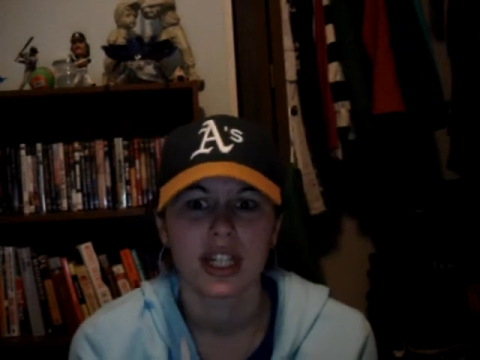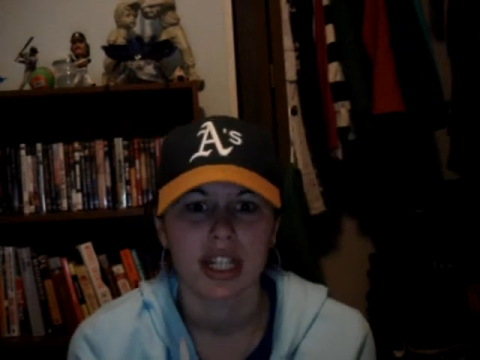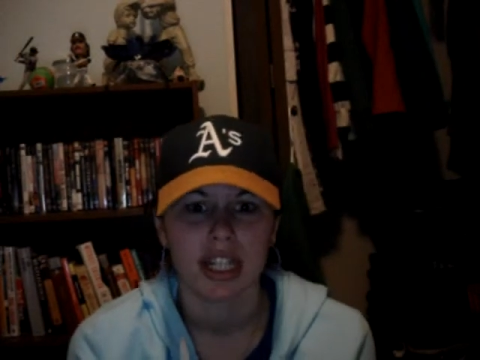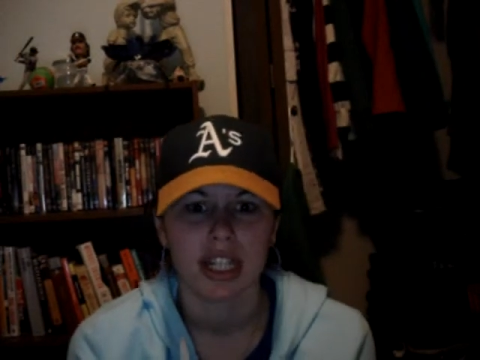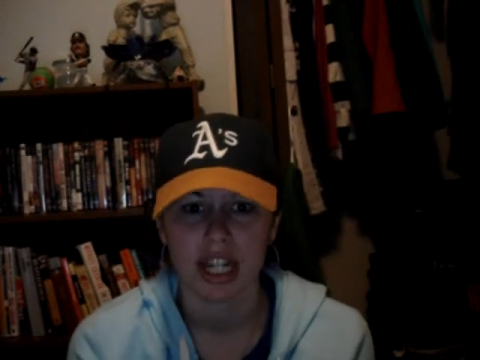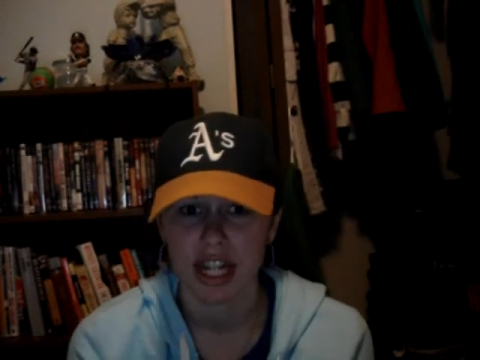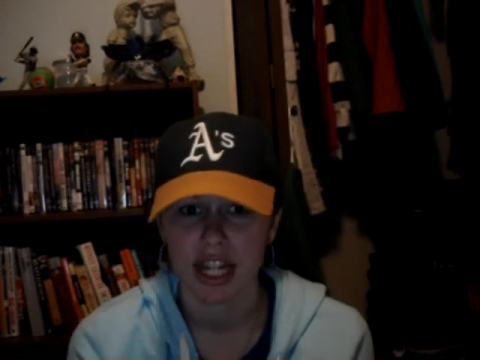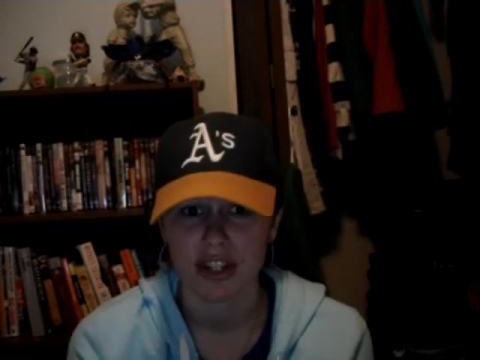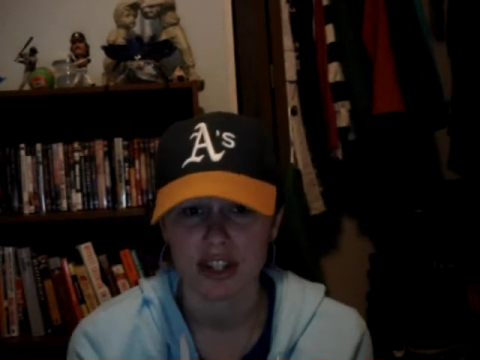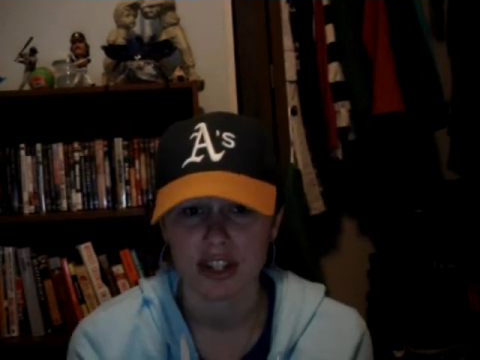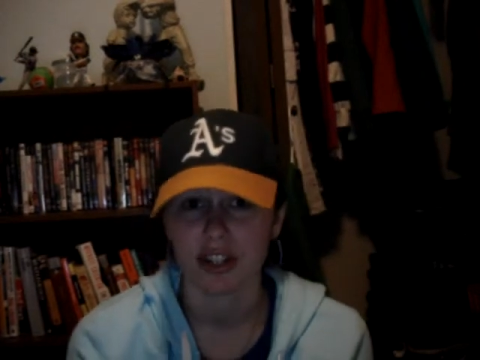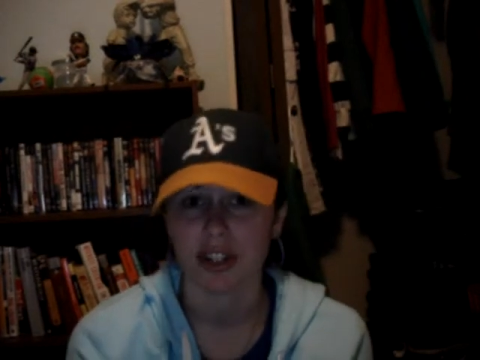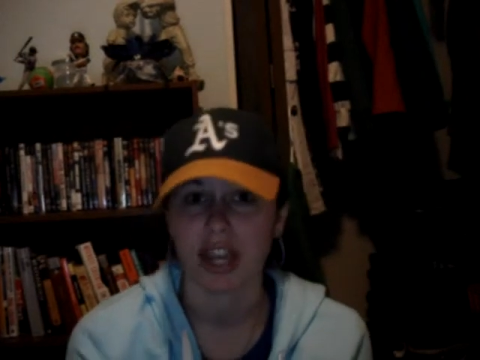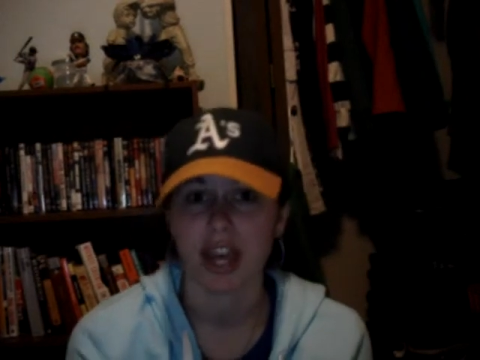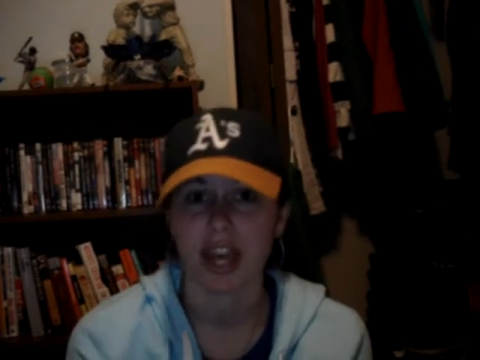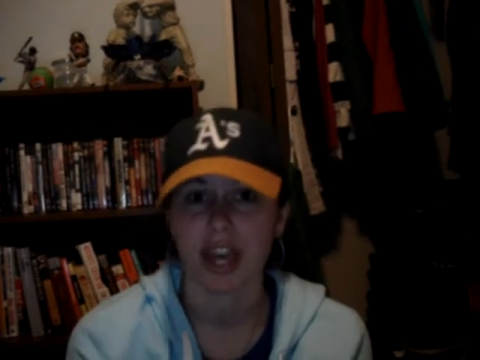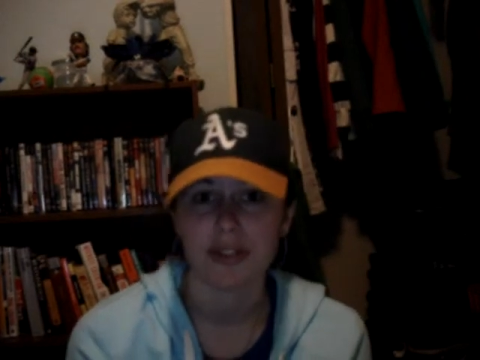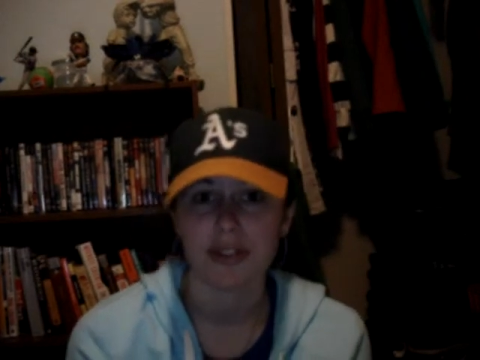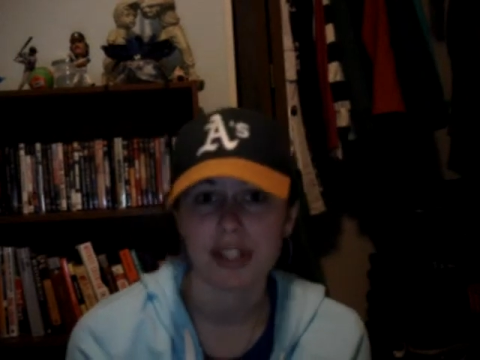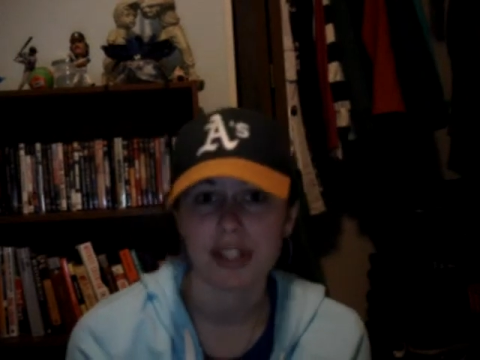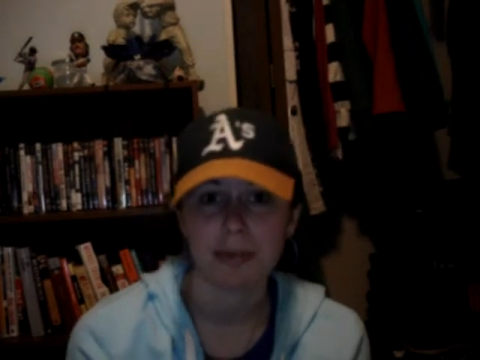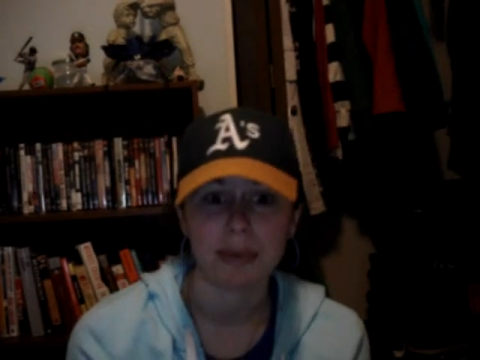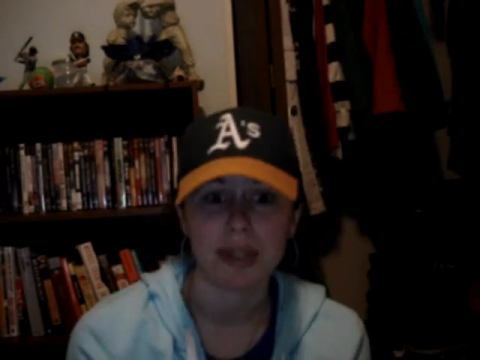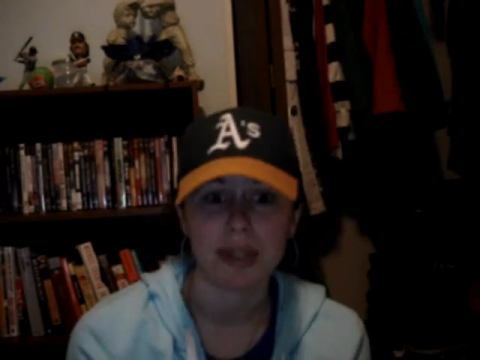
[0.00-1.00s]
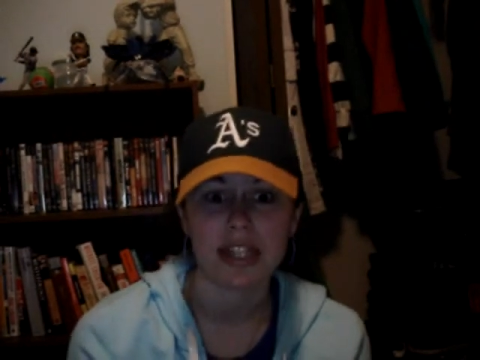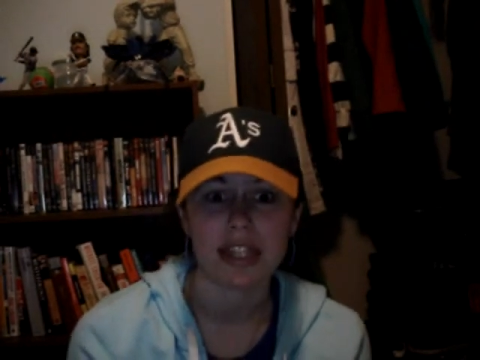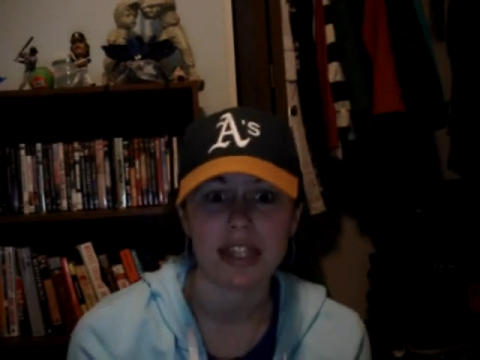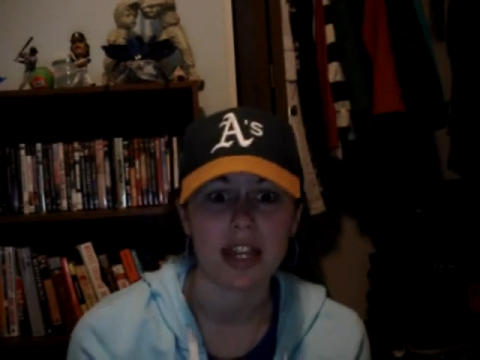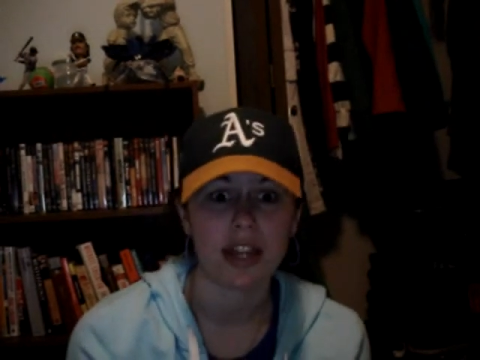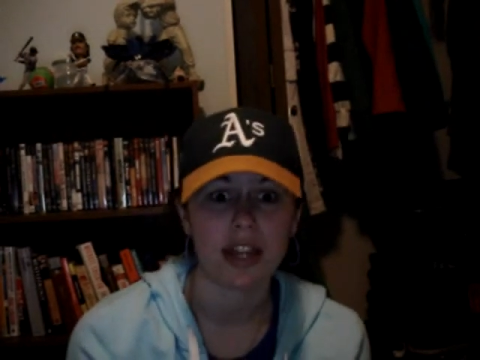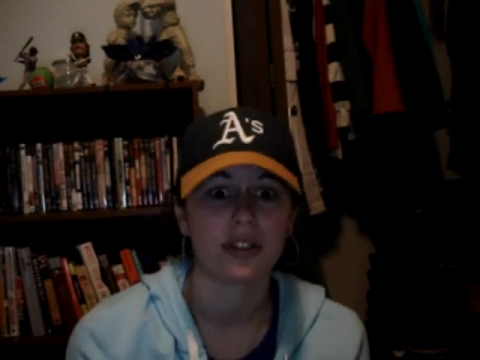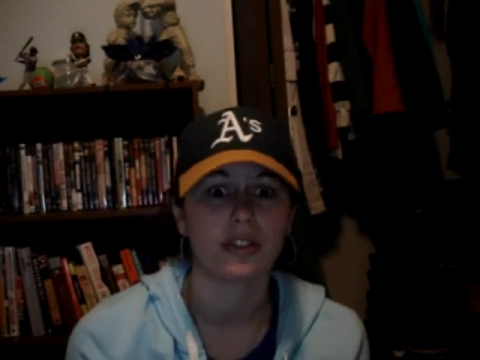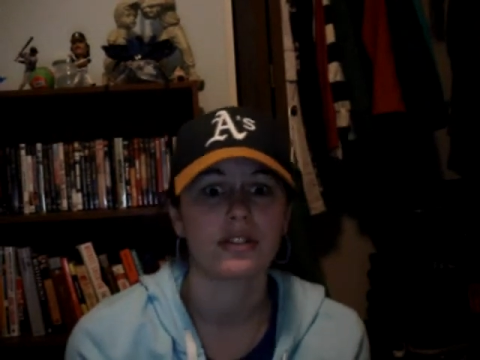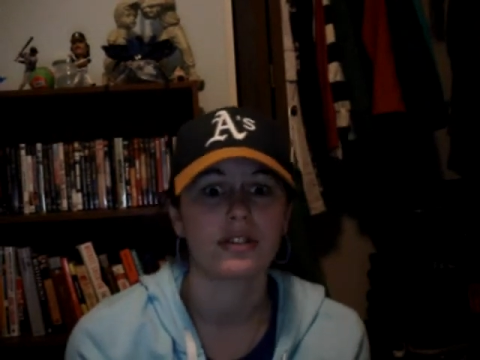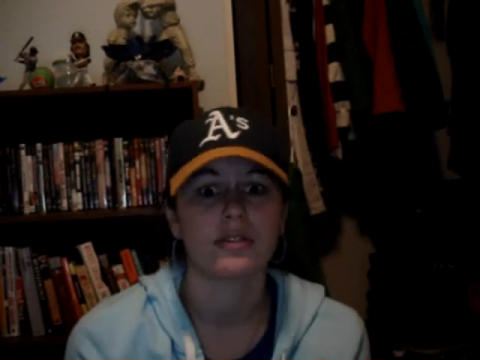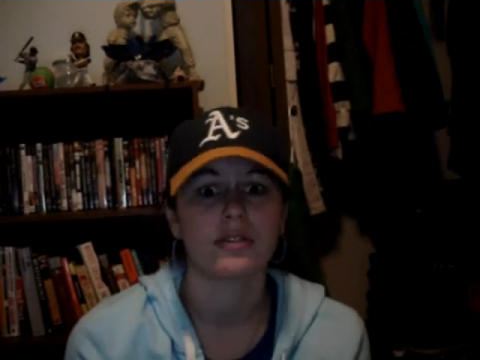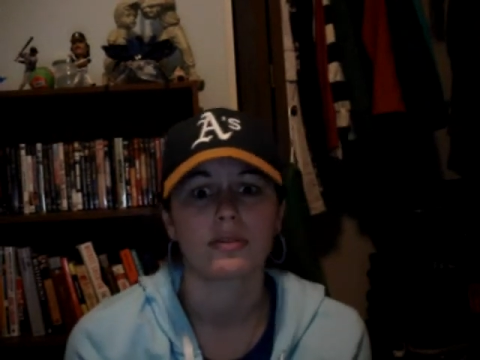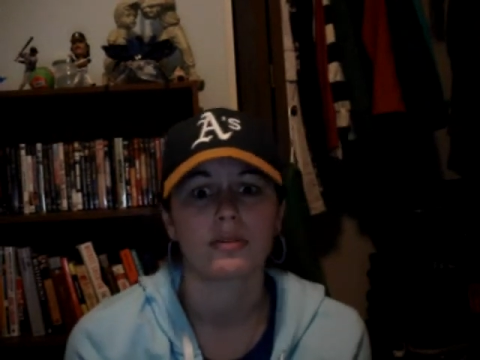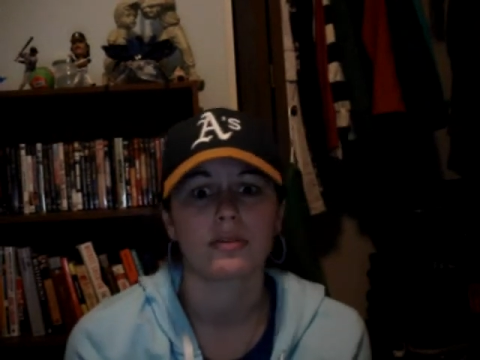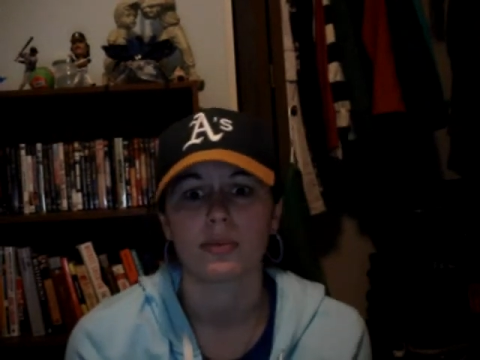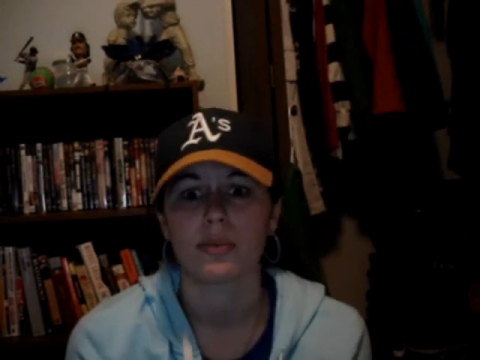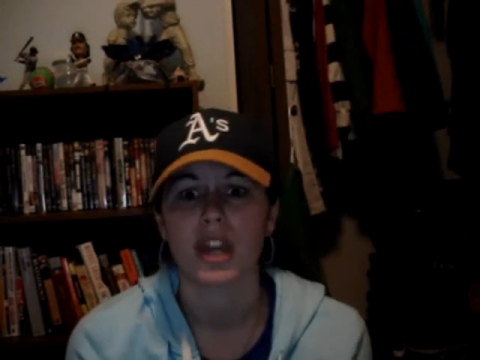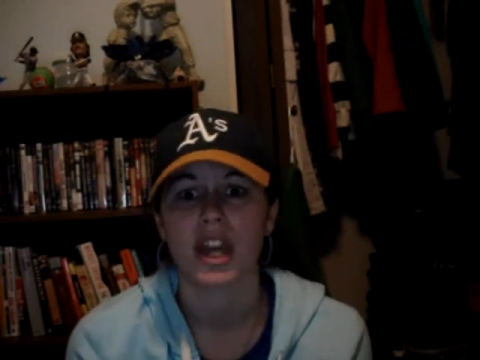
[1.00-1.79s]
The National Cow Tipping Center,